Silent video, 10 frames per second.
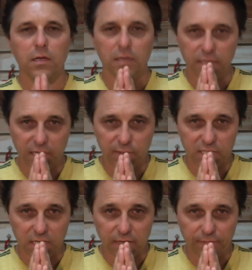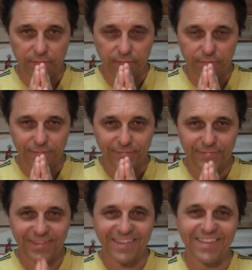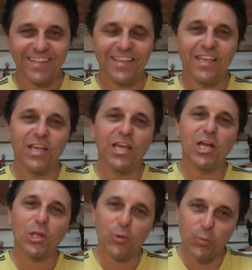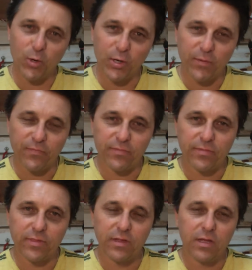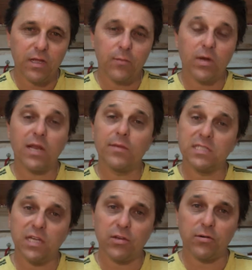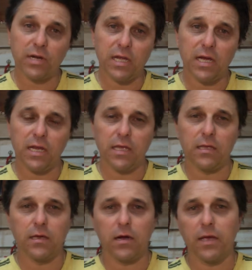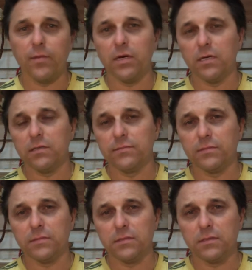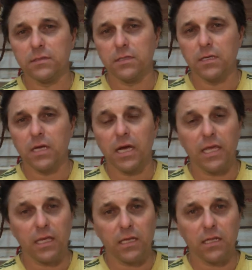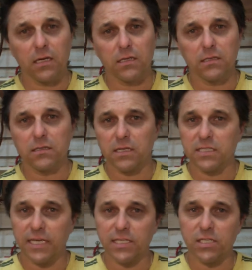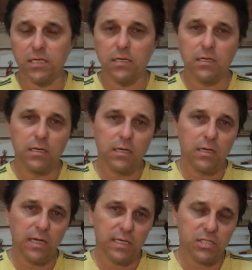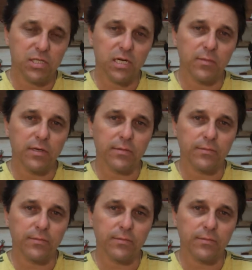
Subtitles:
Namaskar. Hello and welcome. My name is Daniel Rakani. I am a healer, a teacher, and a shaman.